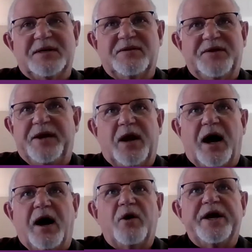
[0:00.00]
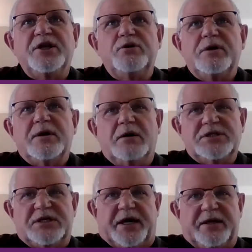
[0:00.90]
then how can you
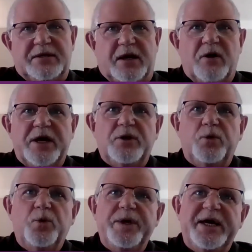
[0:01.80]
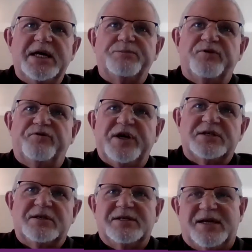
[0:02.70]
negotiate? How can we as
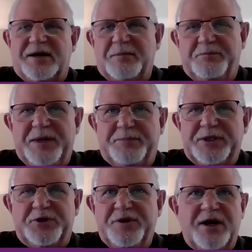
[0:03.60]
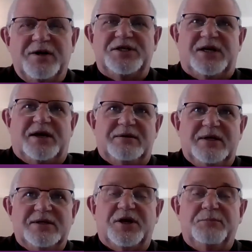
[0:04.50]
professionals help people to negotiate?
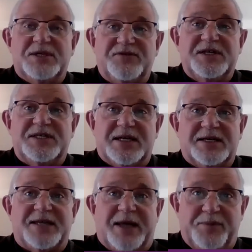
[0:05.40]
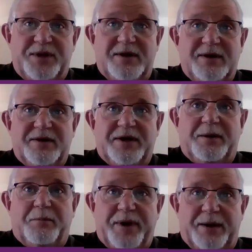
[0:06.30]
So you must first accept the
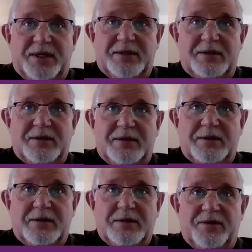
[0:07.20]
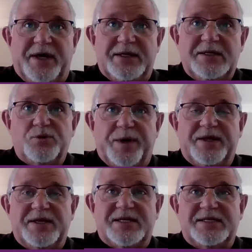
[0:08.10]
impairment. So that is where
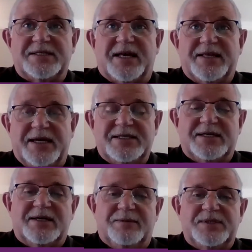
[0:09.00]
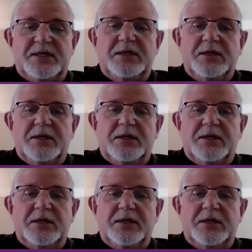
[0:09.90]
the sensitization comes in.